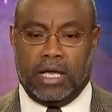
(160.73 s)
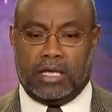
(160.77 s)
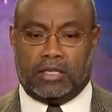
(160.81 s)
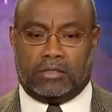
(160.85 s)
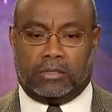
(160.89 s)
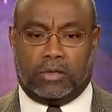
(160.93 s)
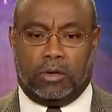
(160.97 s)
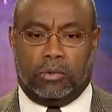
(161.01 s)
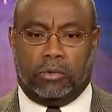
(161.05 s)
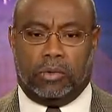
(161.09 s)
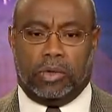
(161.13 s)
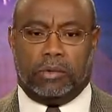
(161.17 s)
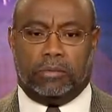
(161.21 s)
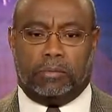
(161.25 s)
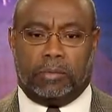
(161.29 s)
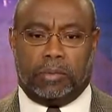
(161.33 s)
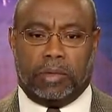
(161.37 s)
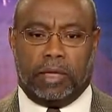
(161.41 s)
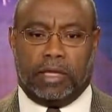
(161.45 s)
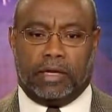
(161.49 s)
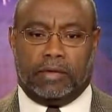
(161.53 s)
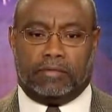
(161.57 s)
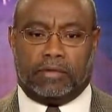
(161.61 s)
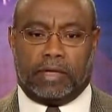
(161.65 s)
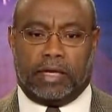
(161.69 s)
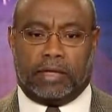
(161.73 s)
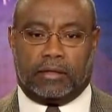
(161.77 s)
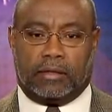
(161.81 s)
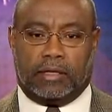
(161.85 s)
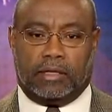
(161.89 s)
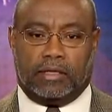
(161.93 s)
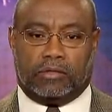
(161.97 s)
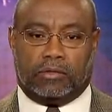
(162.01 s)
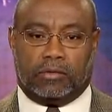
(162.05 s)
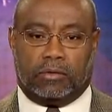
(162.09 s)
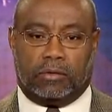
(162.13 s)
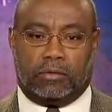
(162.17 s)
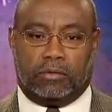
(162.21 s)
So we believe that
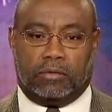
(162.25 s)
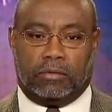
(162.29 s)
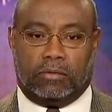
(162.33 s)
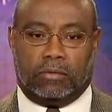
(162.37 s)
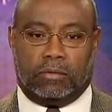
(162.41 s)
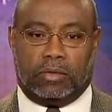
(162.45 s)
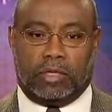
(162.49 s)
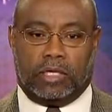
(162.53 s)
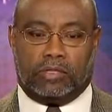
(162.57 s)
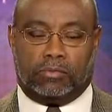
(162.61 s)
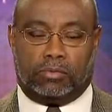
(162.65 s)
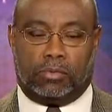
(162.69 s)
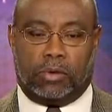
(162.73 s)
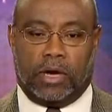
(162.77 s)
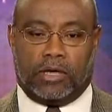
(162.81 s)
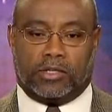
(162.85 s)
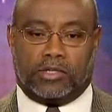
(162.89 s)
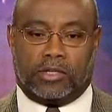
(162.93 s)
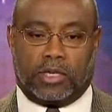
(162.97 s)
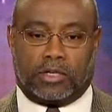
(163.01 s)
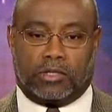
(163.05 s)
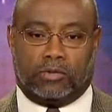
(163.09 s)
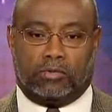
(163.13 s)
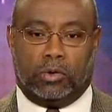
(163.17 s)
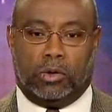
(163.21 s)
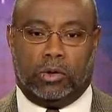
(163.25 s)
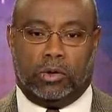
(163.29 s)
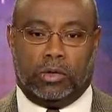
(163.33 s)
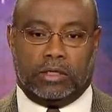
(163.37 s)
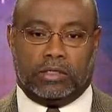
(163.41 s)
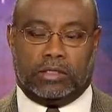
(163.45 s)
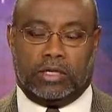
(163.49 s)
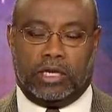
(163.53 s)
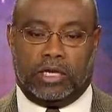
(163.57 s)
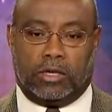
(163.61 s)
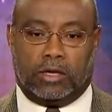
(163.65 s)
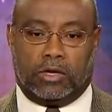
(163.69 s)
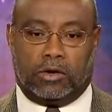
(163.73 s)
these projects will
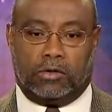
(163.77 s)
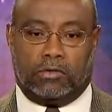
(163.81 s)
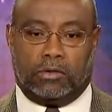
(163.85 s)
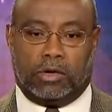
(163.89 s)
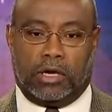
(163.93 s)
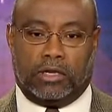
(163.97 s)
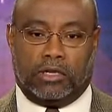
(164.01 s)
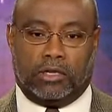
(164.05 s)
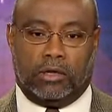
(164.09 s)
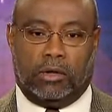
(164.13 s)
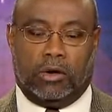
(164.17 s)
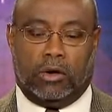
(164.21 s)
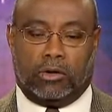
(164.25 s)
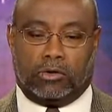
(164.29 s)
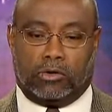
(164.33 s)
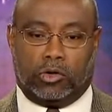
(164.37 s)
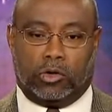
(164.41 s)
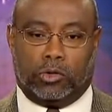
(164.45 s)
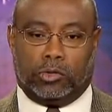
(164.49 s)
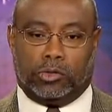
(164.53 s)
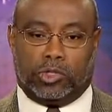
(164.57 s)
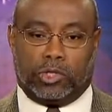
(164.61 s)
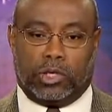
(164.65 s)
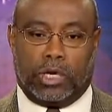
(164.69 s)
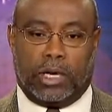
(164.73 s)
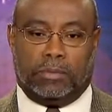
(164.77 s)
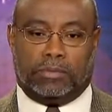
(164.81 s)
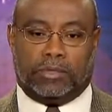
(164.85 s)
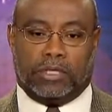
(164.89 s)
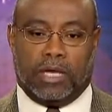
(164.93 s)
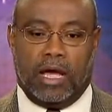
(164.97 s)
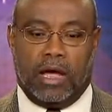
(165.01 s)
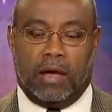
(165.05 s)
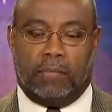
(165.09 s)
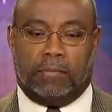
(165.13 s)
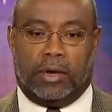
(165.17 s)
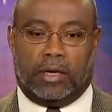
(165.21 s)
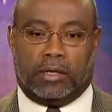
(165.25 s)
indeed create long-term jobs,
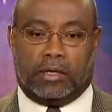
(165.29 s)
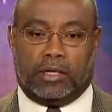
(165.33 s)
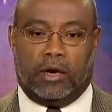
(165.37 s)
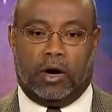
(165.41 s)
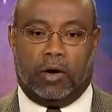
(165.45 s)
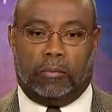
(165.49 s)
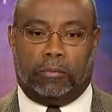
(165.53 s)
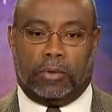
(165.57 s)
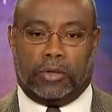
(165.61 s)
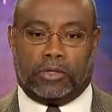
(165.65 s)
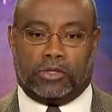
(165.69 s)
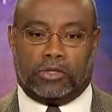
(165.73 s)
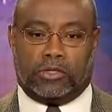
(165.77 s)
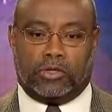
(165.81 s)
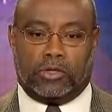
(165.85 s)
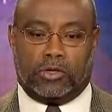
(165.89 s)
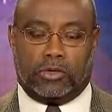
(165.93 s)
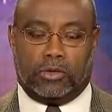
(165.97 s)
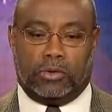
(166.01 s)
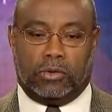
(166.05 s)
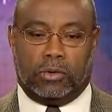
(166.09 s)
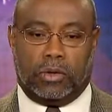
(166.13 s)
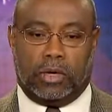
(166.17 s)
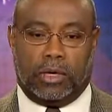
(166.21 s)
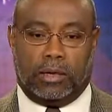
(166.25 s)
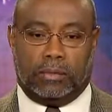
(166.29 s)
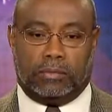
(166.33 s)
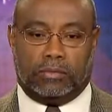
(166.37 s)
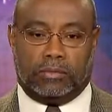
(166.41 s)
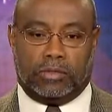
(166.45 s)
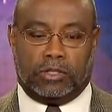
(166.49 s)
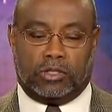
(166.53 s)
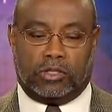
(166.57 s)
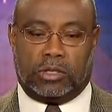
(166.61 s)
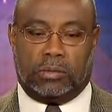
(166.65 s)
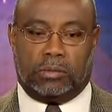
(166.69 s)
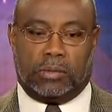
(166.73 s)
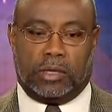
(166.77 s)
but help us to
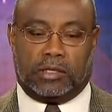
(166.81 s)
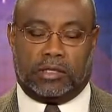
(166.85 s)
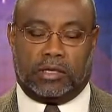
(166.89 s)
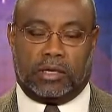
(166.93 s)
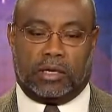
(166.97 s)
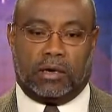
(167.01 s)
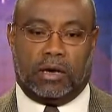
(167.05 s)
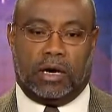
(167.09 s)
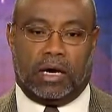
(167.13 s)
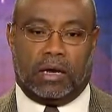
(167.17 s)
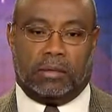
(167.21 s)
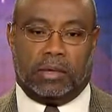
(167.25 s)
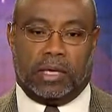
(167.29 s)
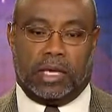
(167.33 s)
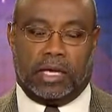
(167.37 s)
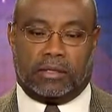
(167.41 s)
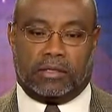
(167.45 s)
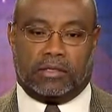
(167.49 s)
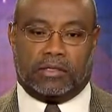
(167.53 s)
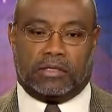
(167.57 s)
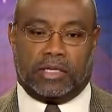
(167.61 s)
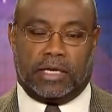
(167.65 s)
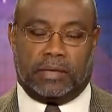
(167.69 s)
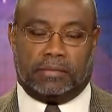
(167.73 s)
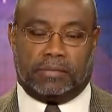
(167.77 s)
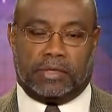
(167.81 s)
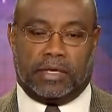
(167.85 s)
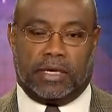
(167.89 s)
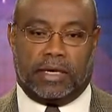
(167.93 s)
stimulate the economy at the same time.